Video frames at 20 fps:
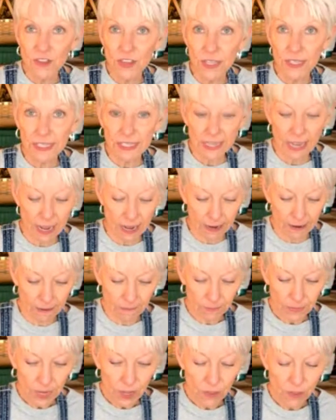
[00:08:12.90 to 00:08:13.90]
the sun.
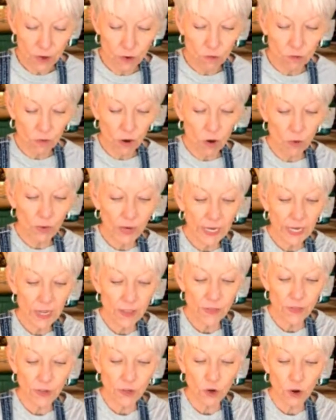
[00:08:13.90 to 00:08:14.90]
They're growing in
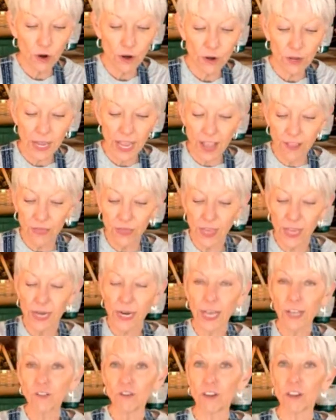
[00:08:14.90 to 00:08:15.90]
the dark. And then
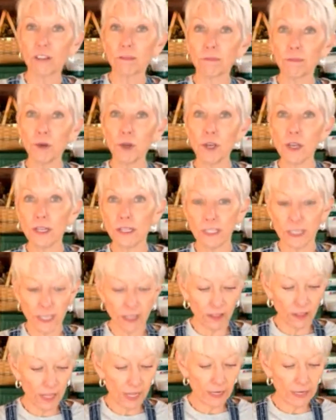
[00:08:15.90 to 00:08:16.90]
I just put
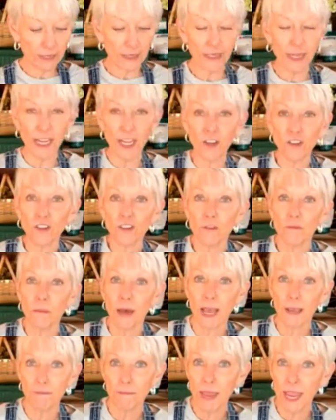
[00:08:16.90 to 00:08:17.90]
this into
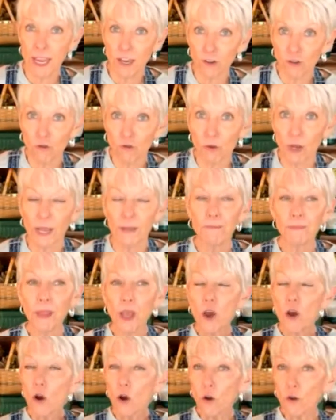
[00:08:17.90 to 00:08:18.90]
my pantry
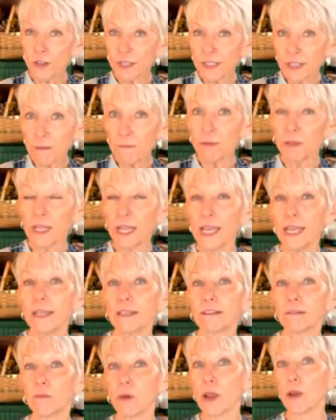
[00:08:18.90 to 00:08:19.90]
or
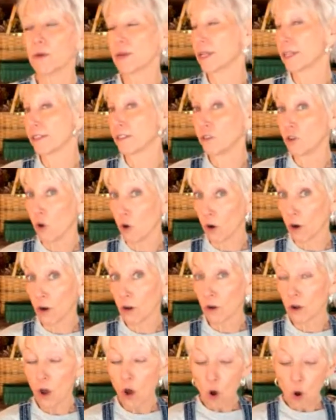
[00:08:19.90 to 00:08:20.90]
someplace where it's dark.
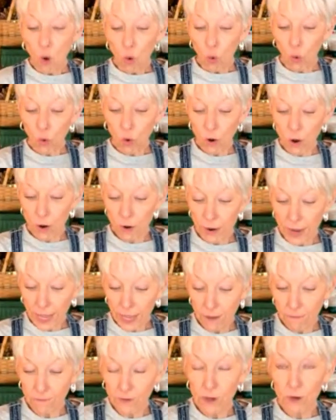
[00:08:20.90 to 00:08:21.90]
Or
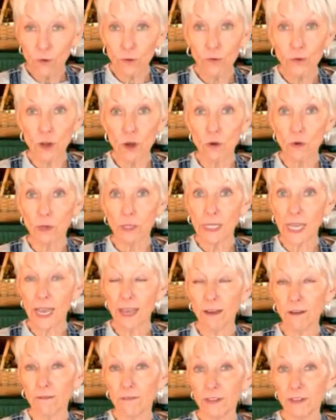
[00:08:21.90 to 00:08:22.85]
if you don't have